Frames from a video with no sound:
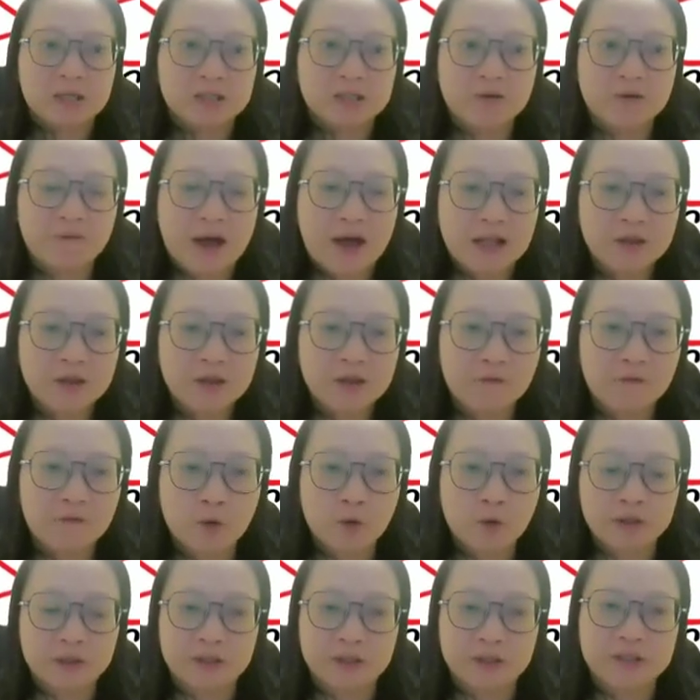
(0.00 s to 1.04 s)
The value of
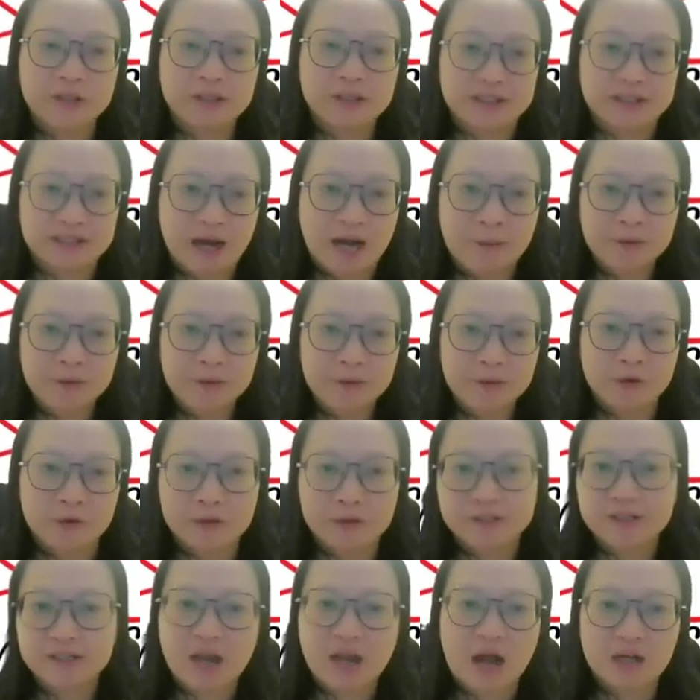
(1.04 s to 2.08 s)
quantity W
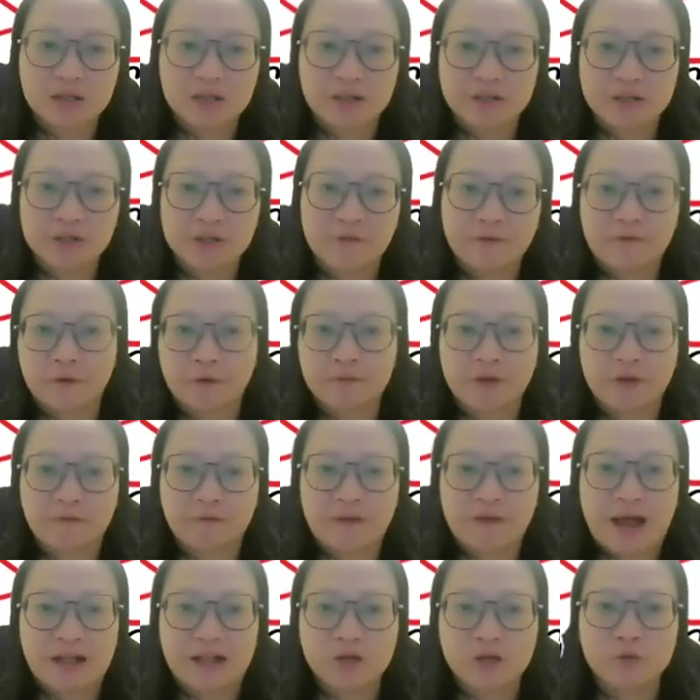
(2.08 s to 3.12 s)
is calculated from the
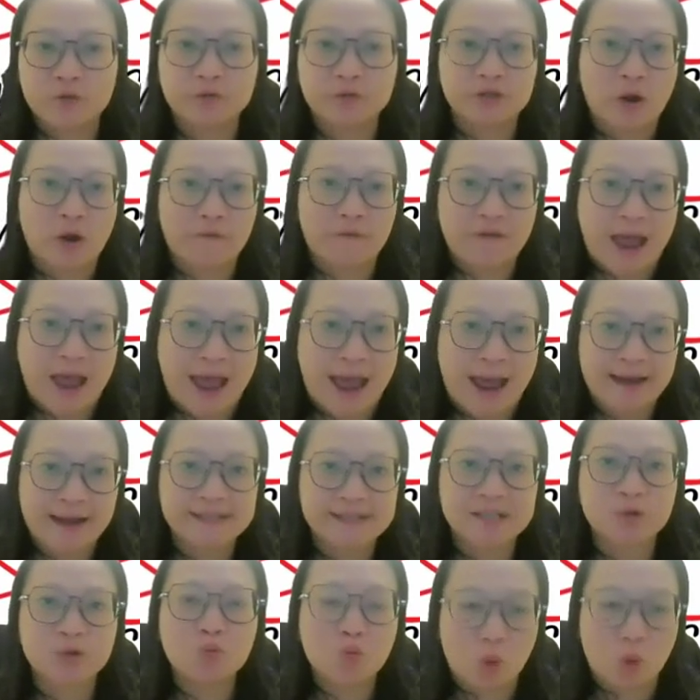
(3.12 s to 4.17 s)
values of
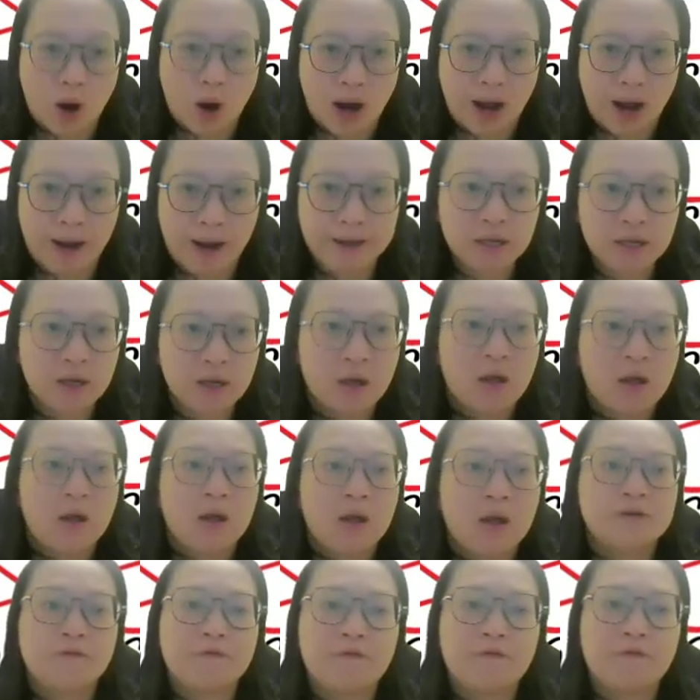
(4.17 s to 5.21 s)
X and Y.
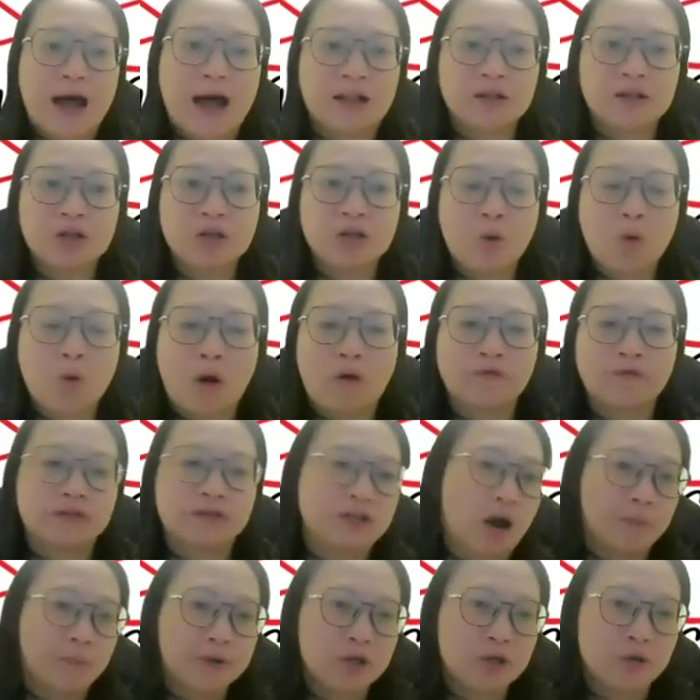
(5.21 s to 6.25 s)
The value of
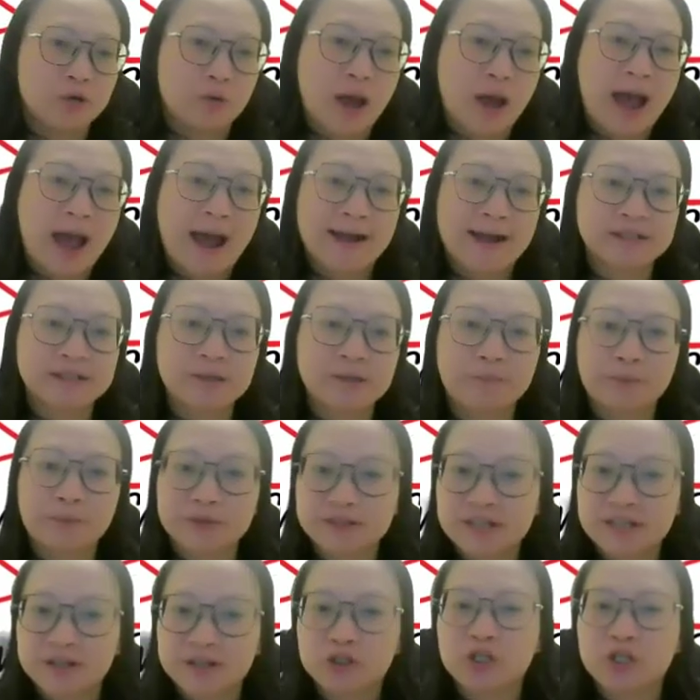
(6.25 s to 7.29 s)
W has a
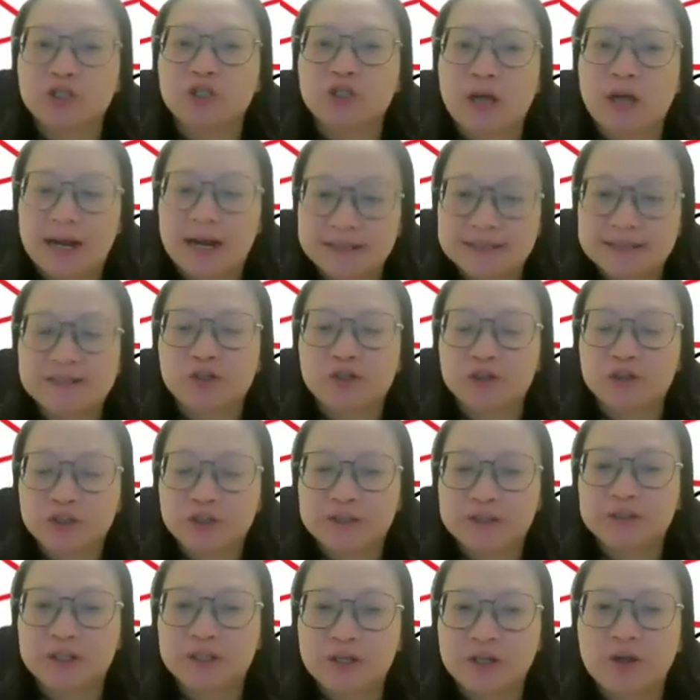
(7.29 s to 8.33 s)
percentage
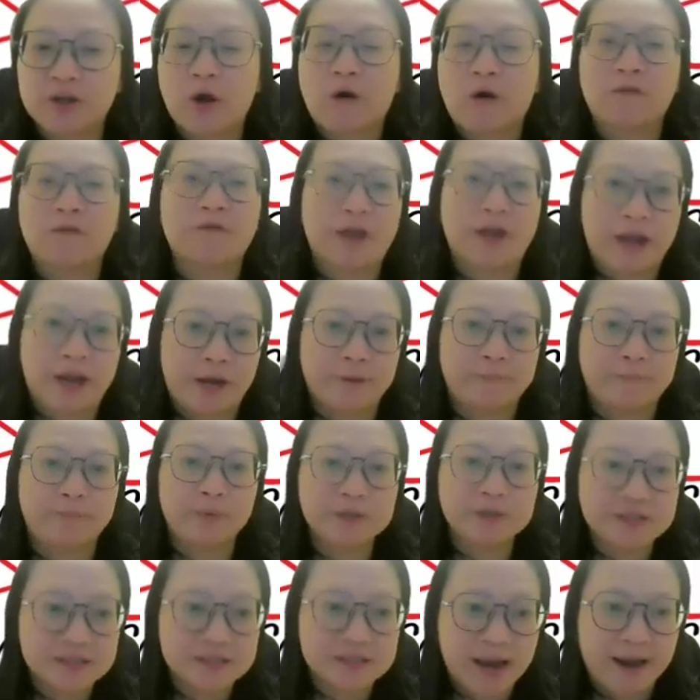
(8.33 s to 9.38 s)
uncertainty of
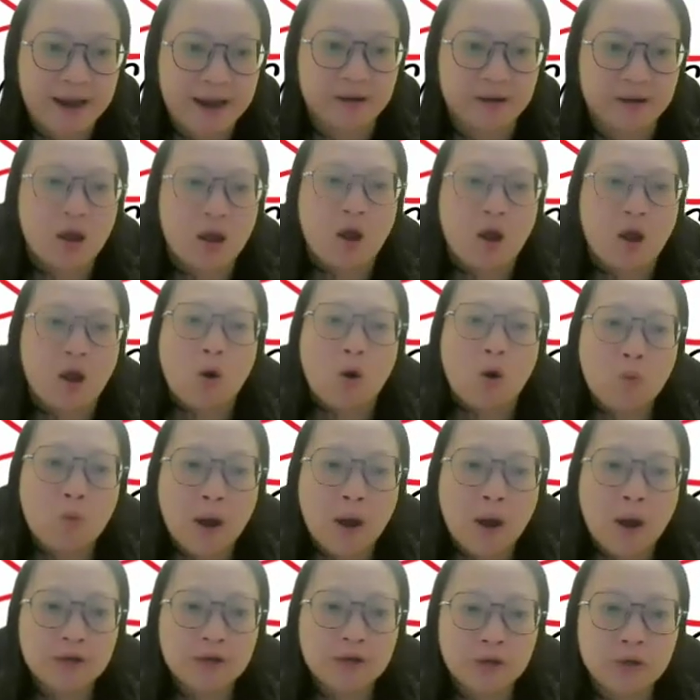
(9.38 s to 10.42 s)
8%.
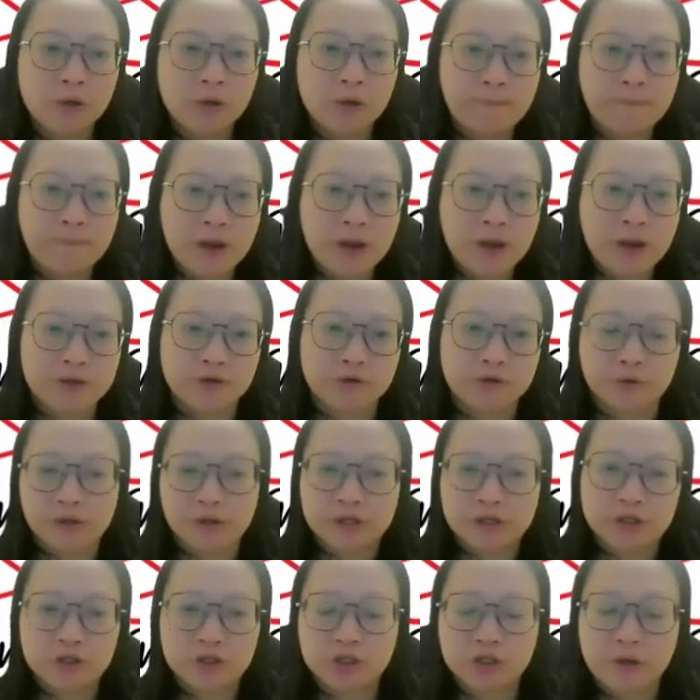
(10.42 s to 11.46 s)
What could be the
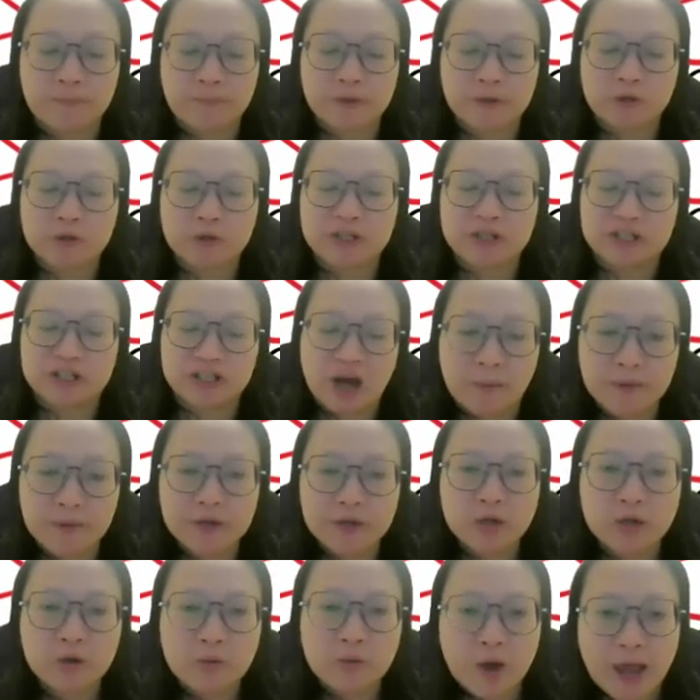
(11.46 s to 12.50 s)
relationship between
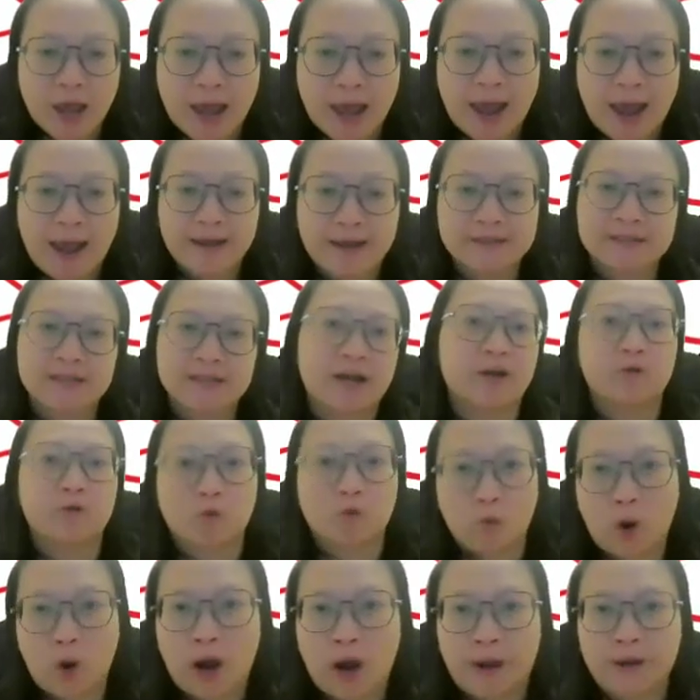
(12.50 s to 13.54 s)
W, X,
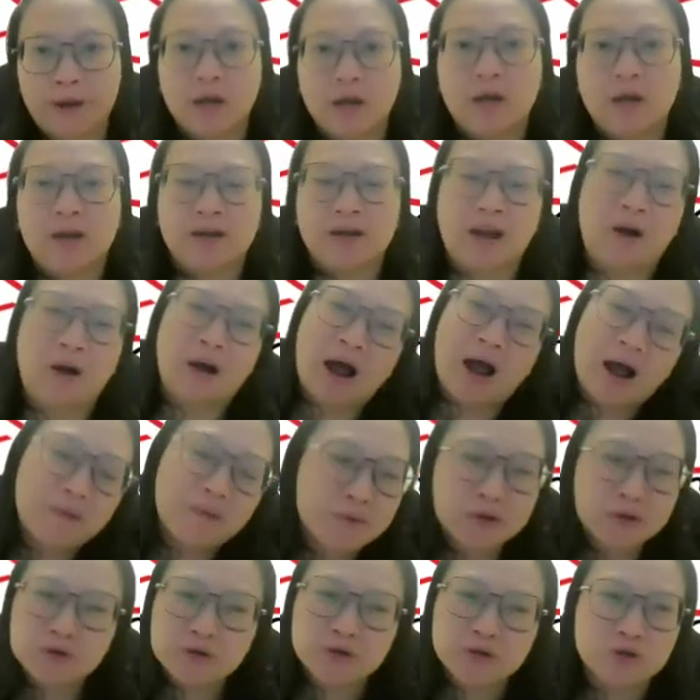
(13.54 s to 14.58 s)
and Y? Now, I'm
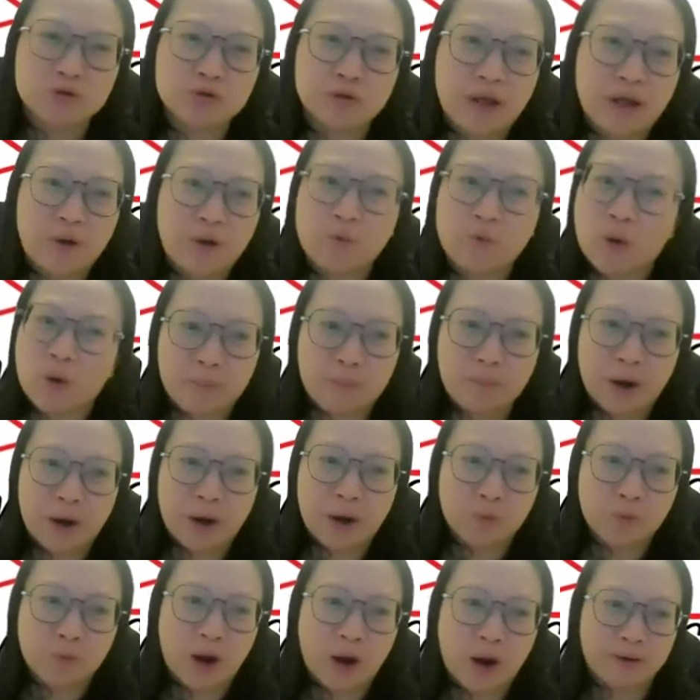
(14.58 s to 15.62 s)
going to do that one
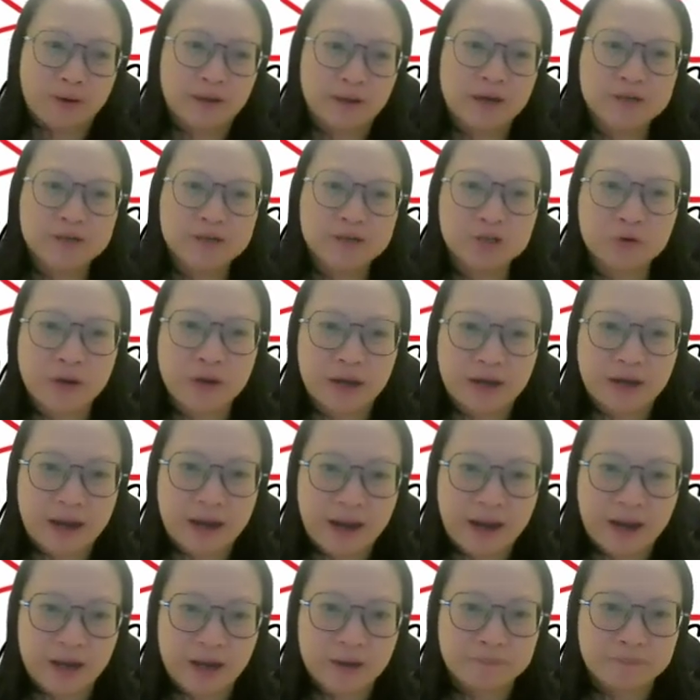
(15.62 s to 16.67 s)
by one. Let us look at
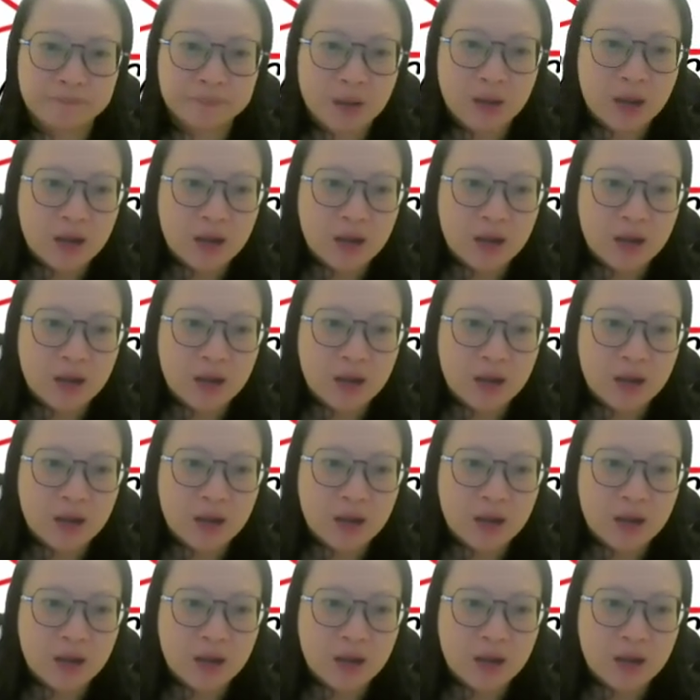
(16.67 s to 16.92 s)
A.